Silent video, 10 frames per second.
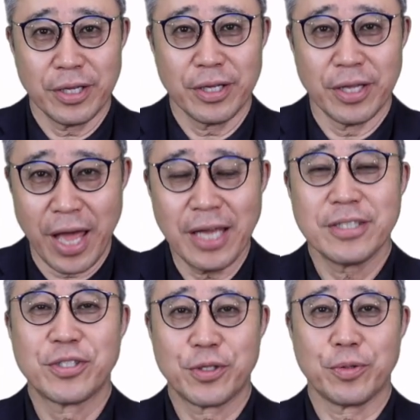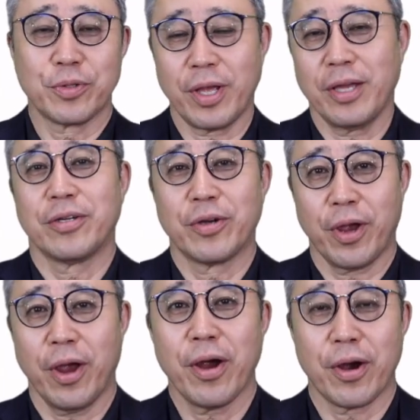likes to take
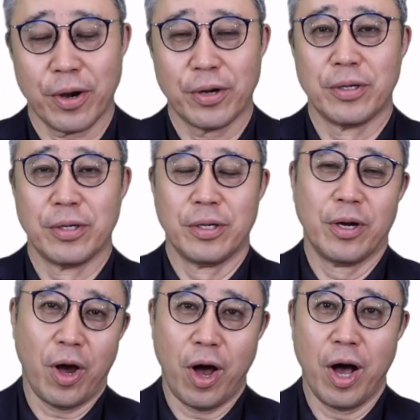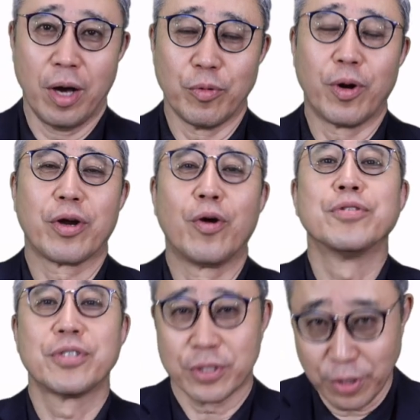care of or
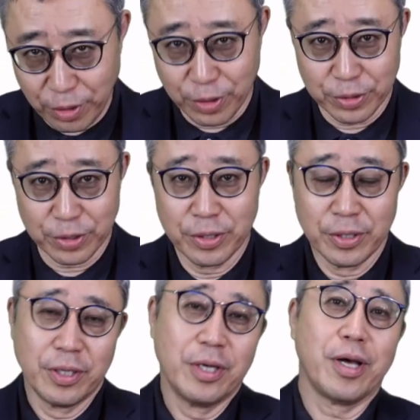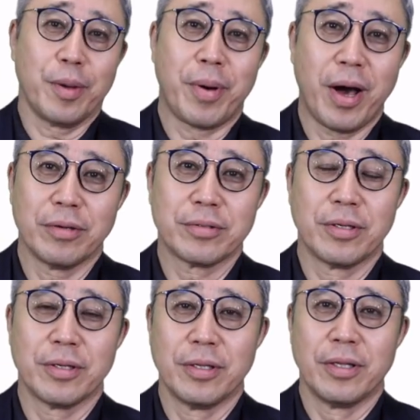concerned about
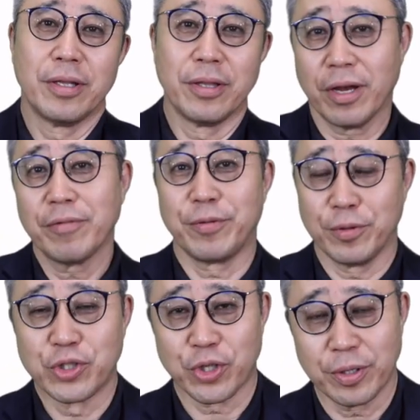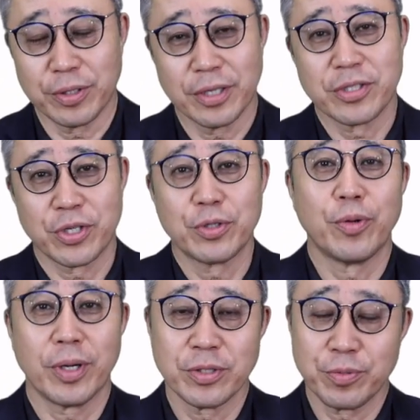their future, the
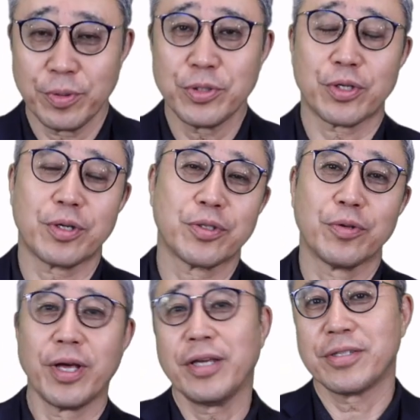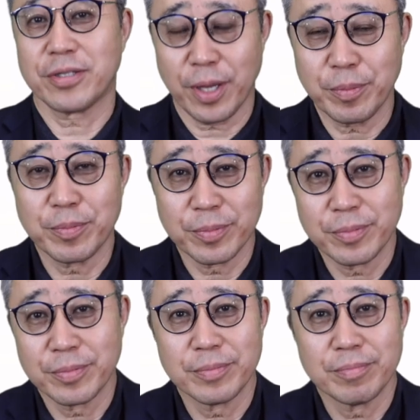children's future, so they save
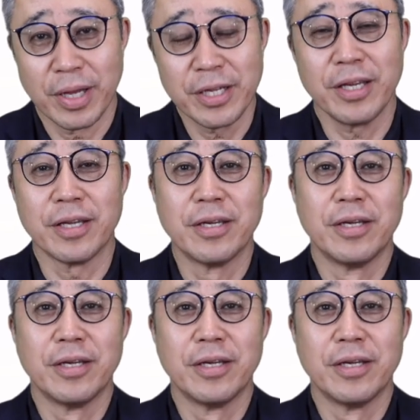money